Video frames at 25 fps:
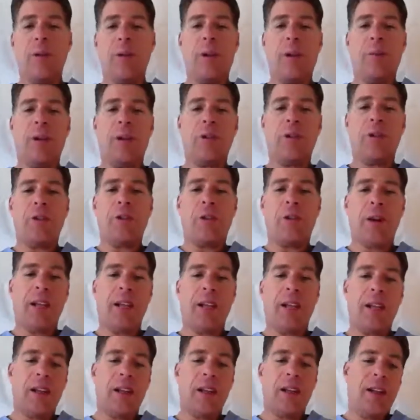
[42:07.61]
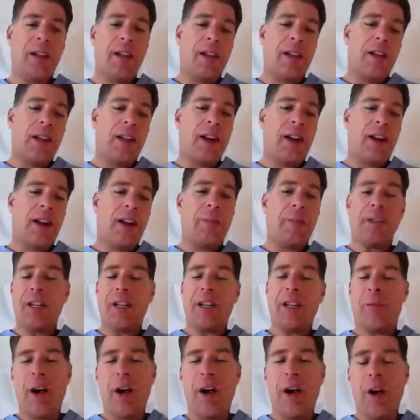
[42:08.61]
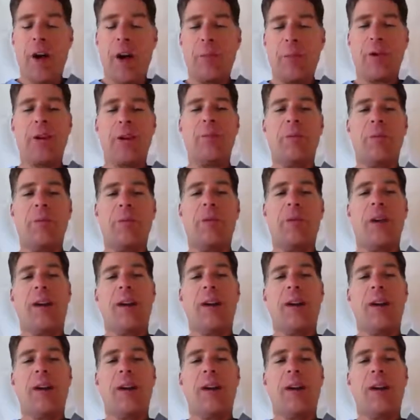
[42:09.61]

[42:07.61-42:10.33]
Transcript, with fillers: It may be joining um, a self-help group,